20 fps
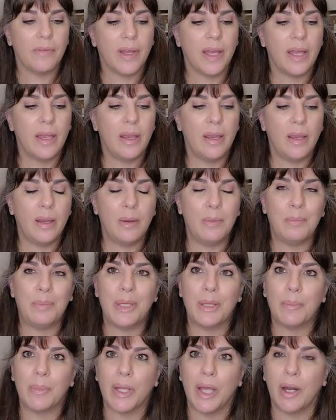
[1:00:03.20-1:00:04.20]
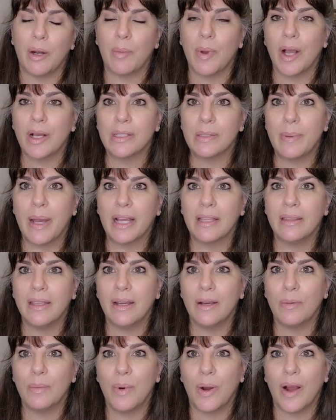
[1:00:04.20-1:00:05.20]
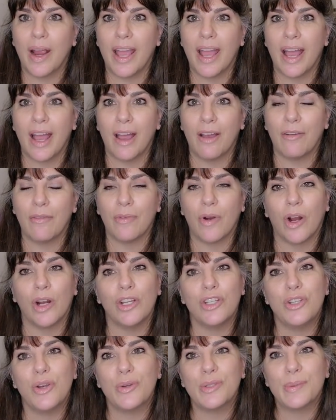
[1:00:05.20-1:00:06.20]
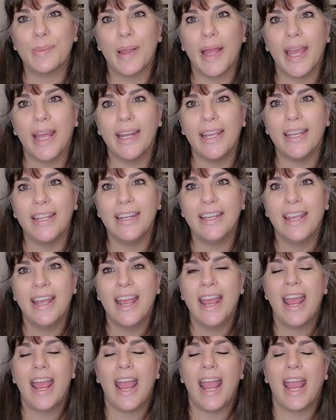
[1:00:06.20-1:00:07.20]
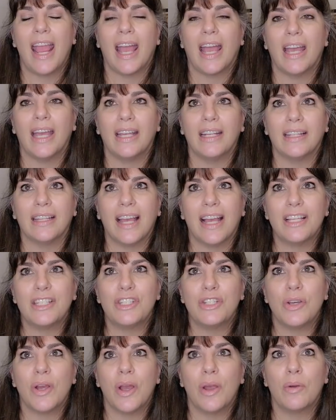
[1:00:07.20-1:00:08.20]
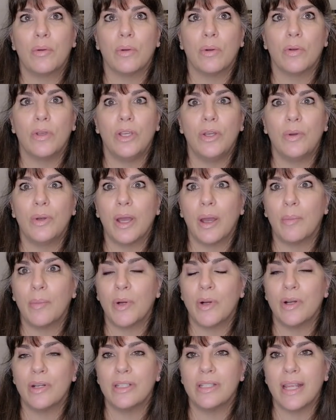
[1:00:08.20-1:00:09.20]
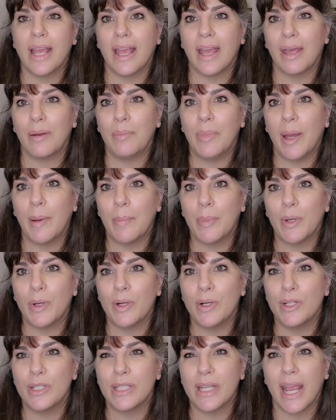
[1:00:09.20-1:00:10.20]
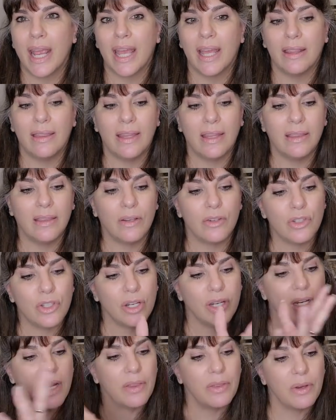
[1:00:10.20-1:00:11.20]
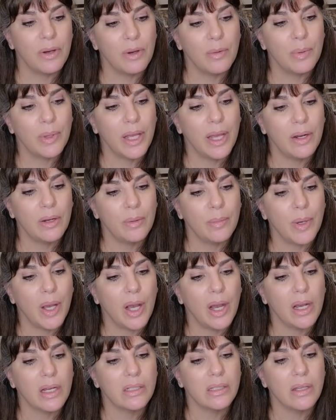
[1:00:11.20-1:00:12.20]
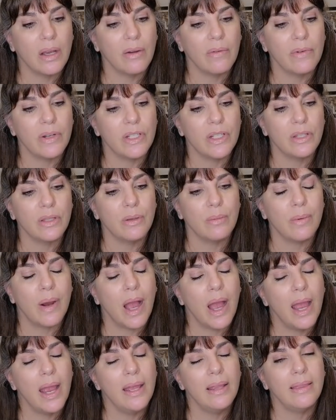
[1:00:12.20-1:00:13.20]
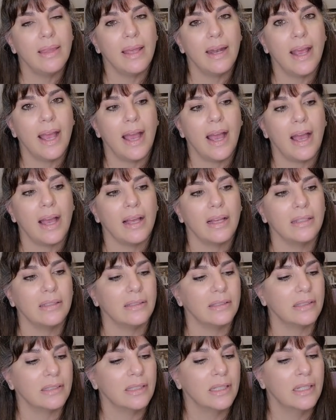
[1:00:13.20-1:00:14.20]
a big planter box back there where I have artichokes planted. And last year I grew cucumbers and peppers. And then there's another planter box over to the right that has